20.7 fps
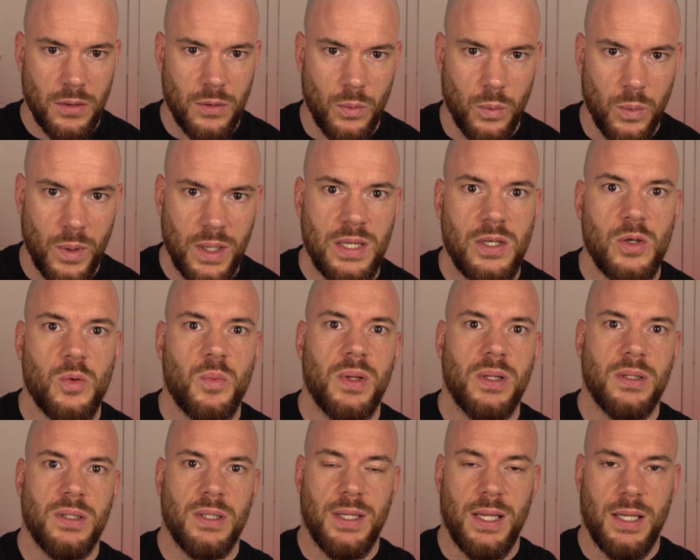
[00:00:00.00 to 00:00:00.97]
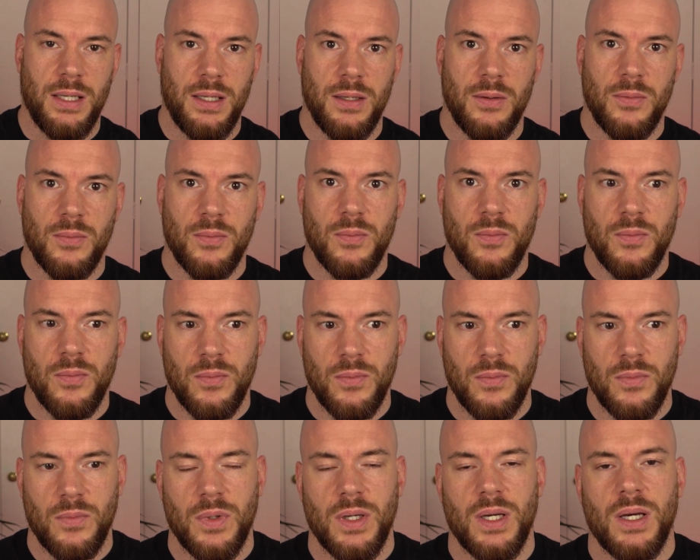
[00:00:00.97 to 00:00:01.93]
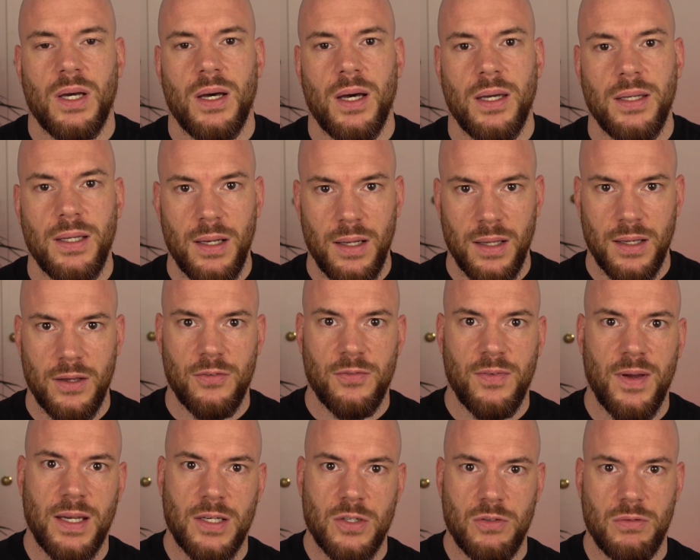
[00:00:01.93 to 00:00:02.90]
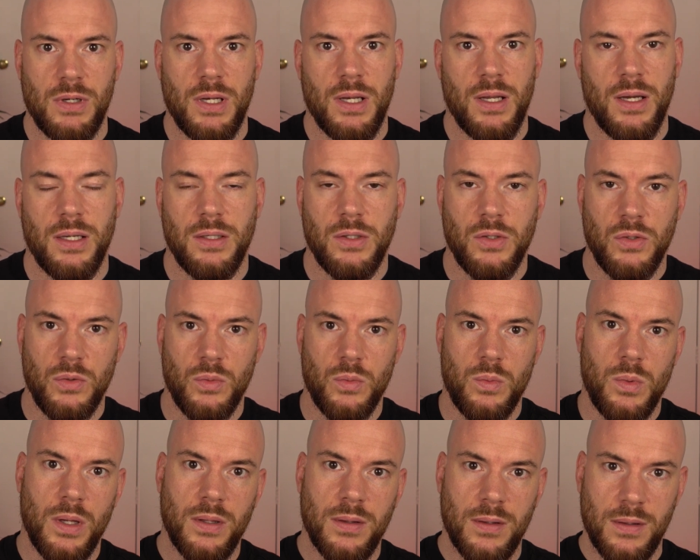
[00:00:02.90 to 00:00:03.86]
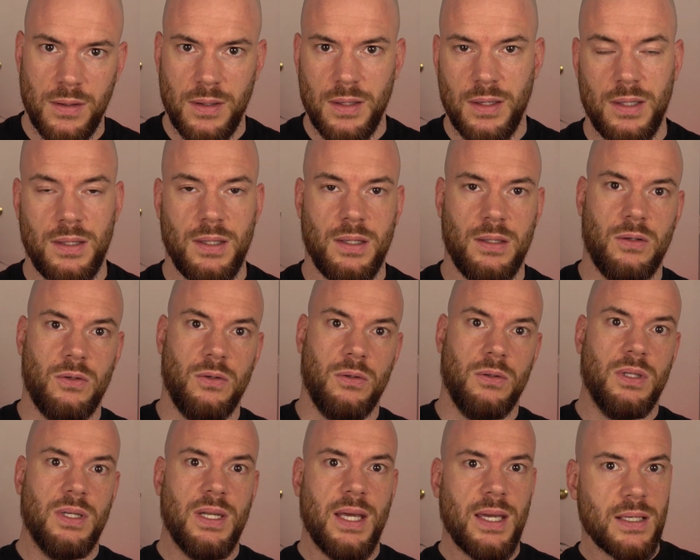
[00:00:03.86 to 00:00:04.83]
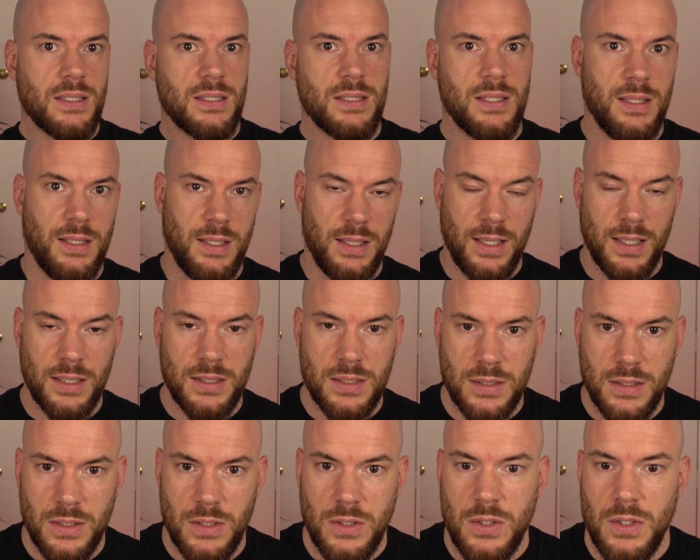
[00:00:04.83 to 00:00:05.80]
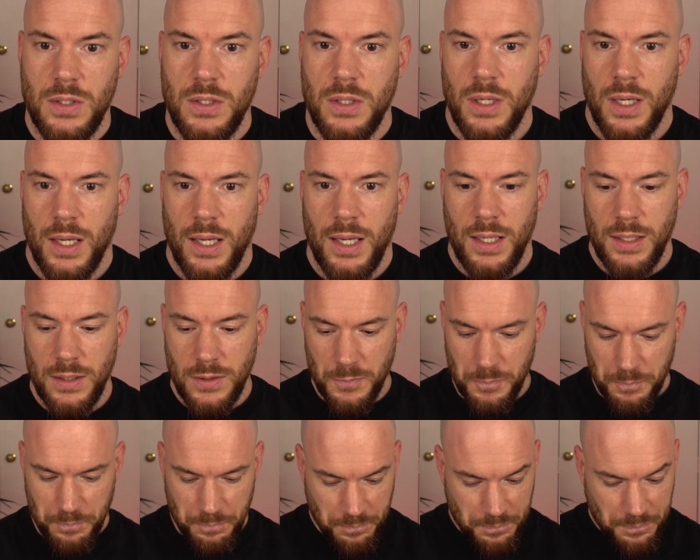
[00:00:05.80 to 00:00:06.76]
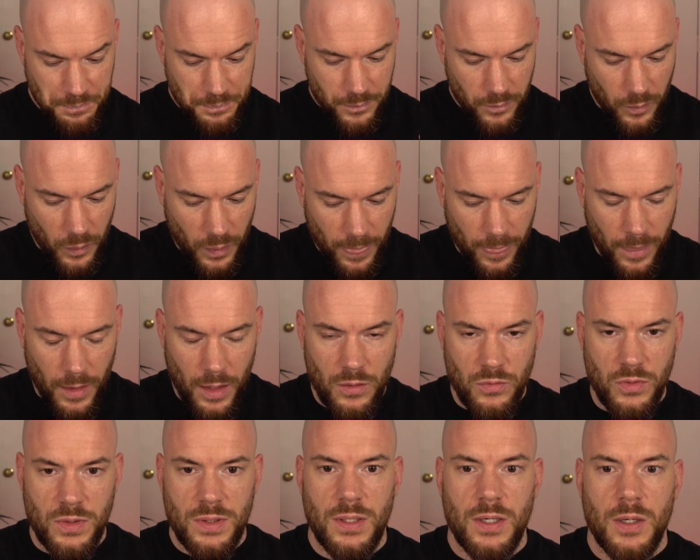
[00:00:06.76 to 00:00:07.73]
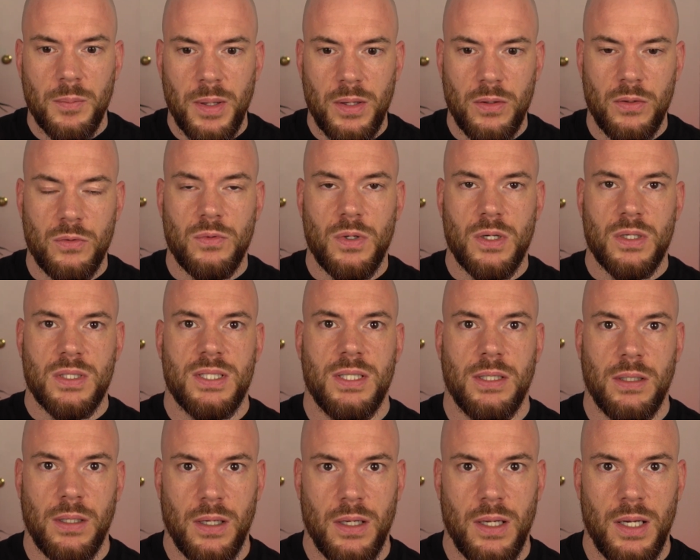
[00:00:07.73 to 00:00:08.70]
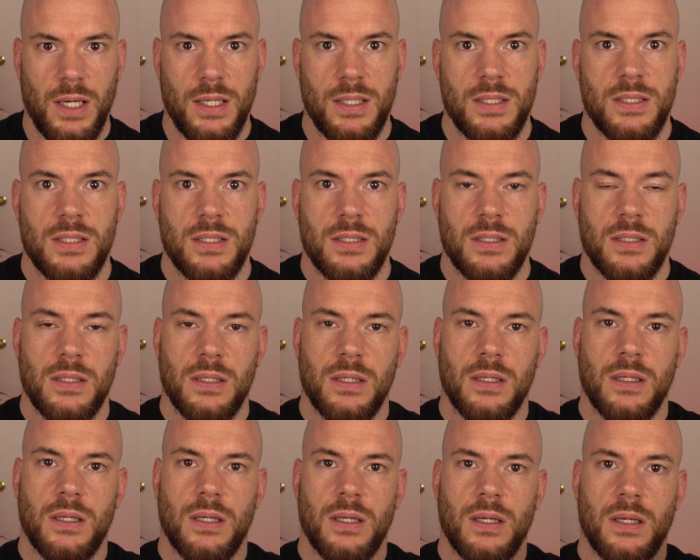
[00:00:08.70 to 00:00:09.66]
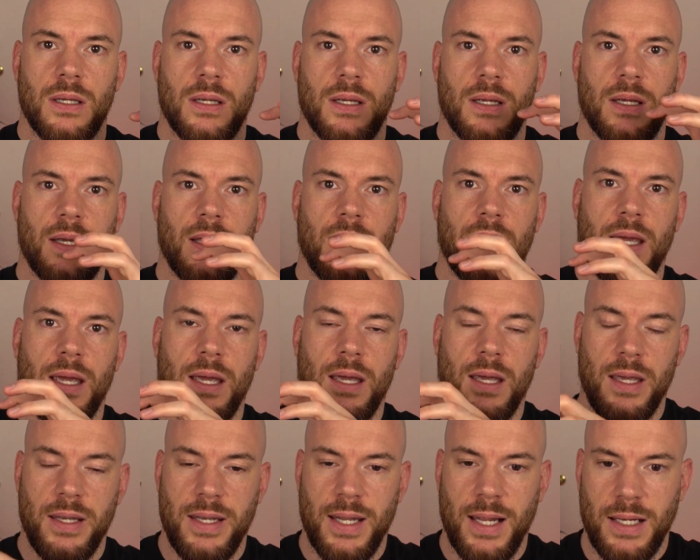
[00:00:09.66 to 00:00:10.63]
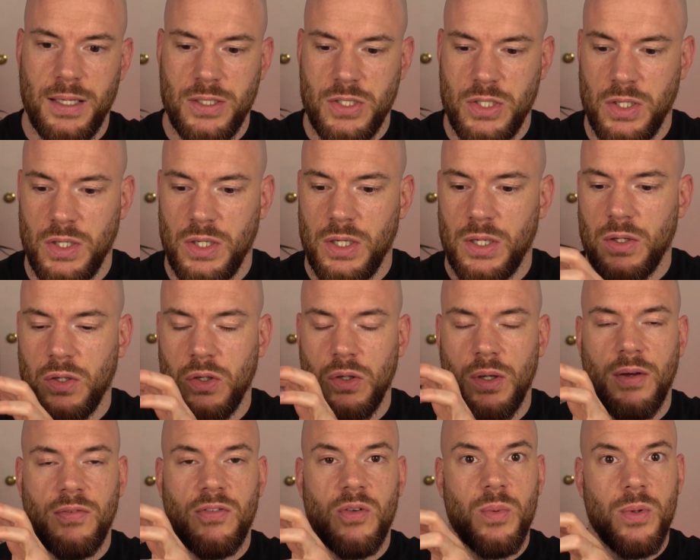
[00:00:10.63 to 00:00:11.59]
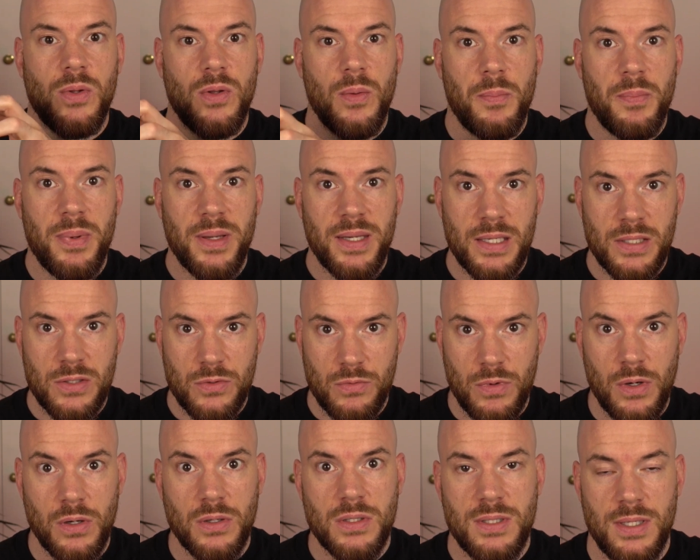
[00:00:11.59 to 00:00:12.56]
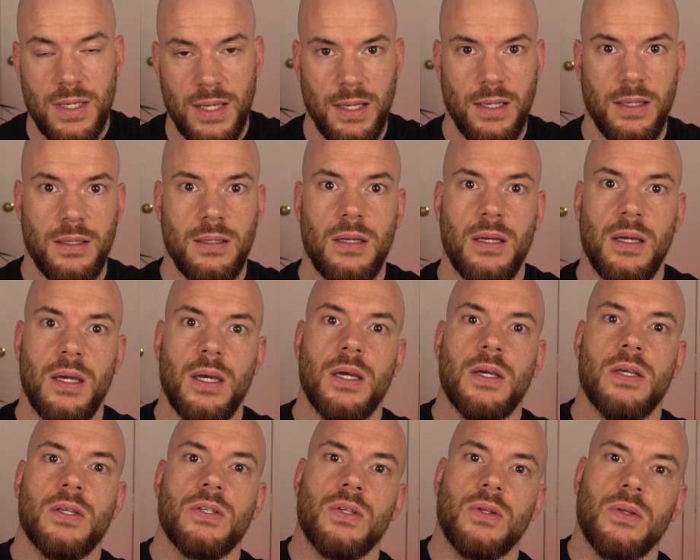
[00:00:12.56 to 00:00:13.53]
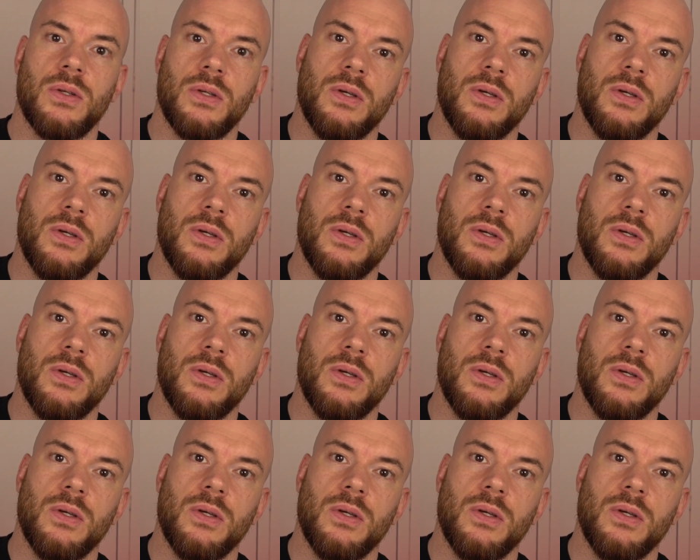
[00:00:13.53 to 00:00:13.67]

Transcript: the way you build an edit, kind of like a factory line, you do one thing and then you do the next and the next. And if you think about the rocks in a glass analogy, you have to put the biggest rocks in so